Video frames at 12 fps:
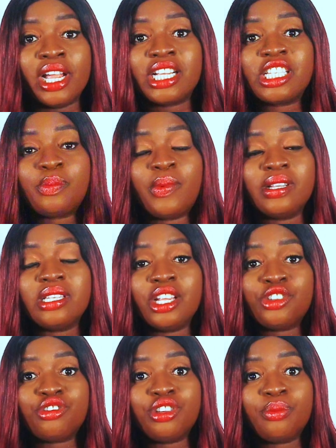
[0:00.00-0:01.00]
your express
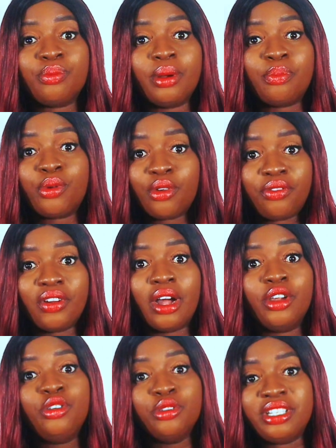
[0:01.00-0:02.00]
entry
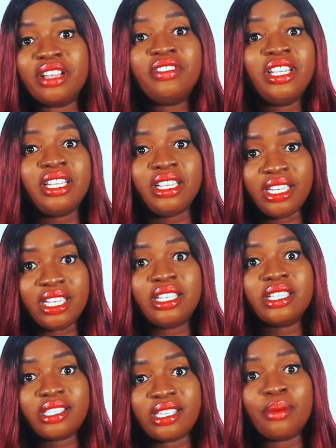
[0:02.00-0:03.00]
profile, you will definitely need
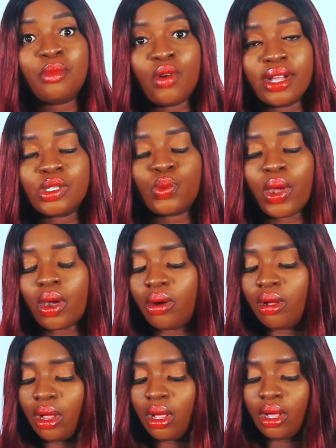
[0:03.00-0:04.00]
this demo as
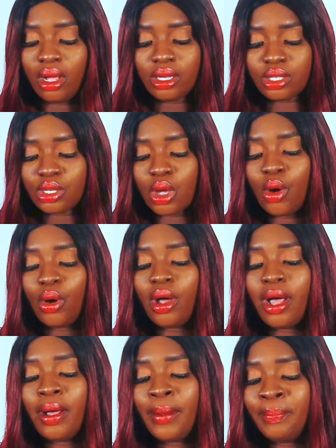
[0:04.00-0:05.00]
well. So
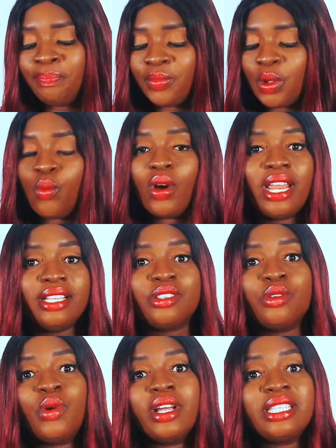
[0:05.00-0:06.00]
what
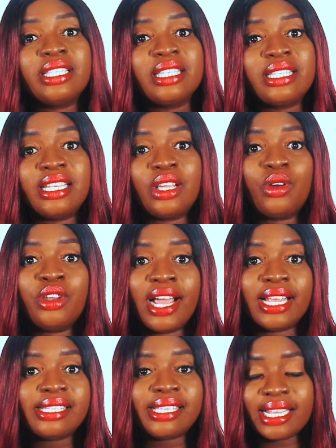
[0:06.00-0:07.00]
is this thing going
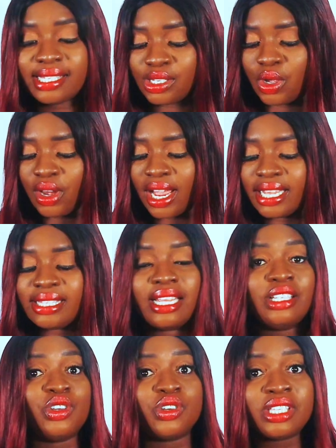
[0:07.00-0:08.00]
to assess? It's going to
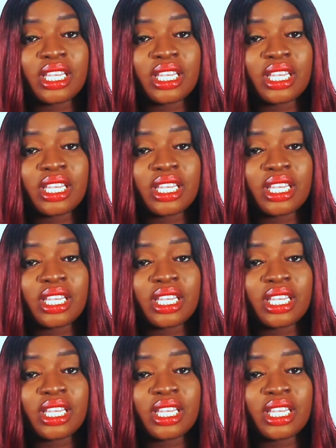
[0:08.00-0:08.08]
assess your